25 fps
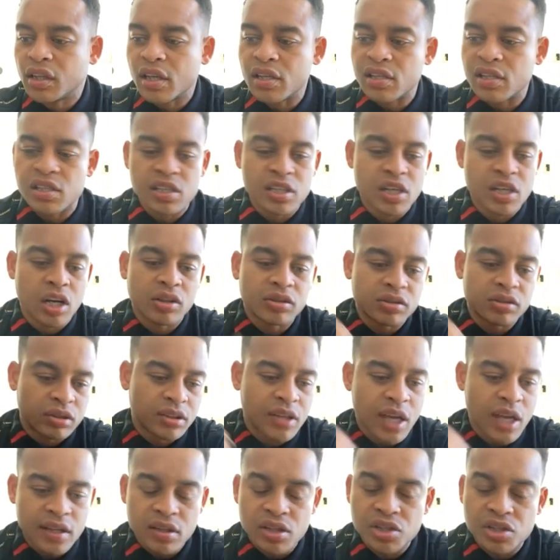you know,
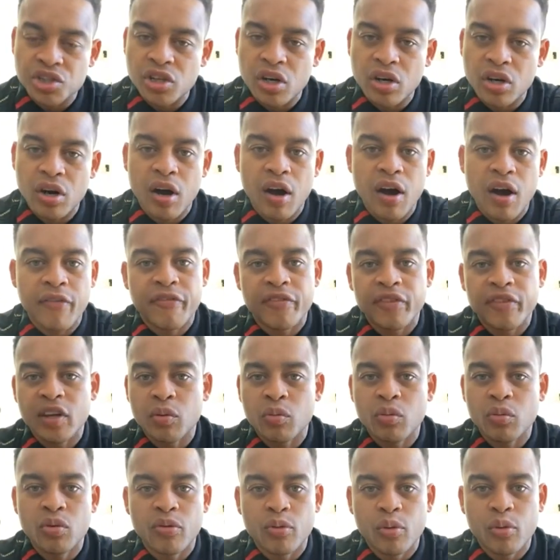take the shirt off and then
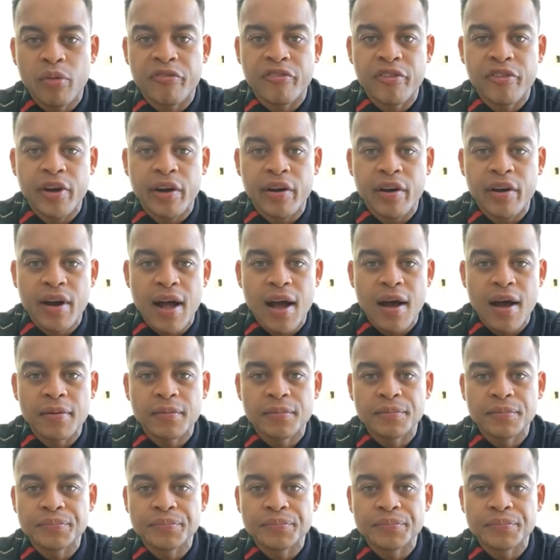we'll figure it out.